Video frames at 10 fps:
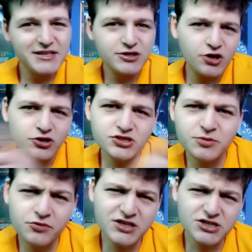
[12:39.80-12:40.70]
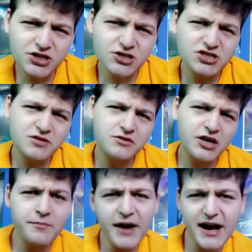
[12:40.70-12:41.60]
Go do some research and
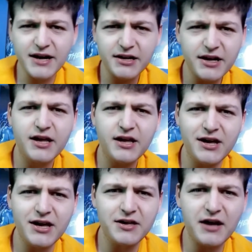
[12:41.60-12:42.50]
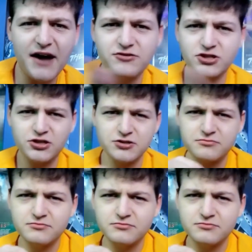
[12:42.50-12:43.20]
come back after